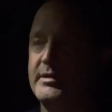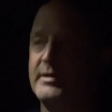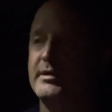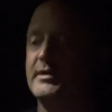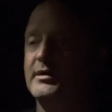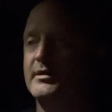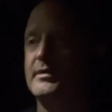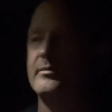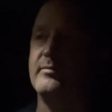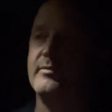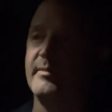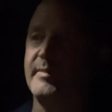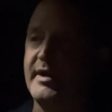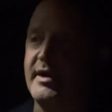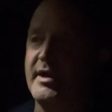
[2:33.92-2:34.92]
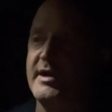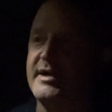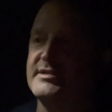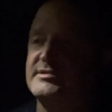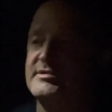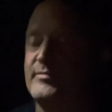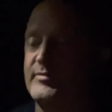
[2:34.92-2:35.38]
One of my
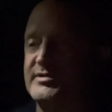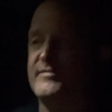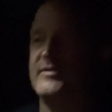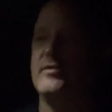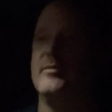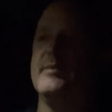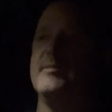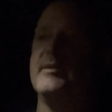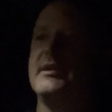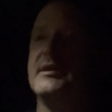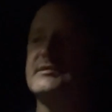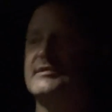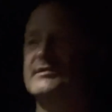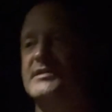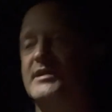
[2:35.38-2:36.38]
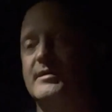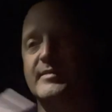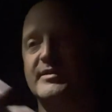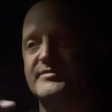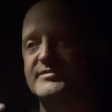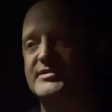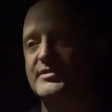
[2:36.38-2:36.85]
guys was filming me as I was cutting,
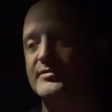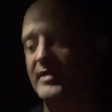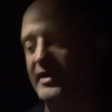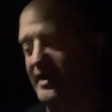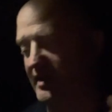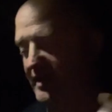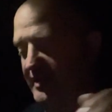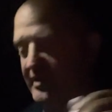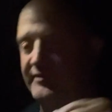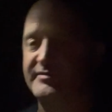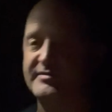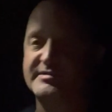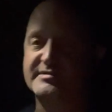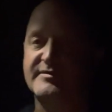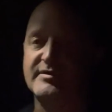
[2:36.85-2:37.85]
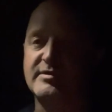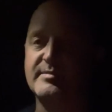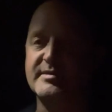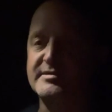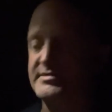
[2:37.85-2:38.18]
but it was so late, I didn't even know he was filming.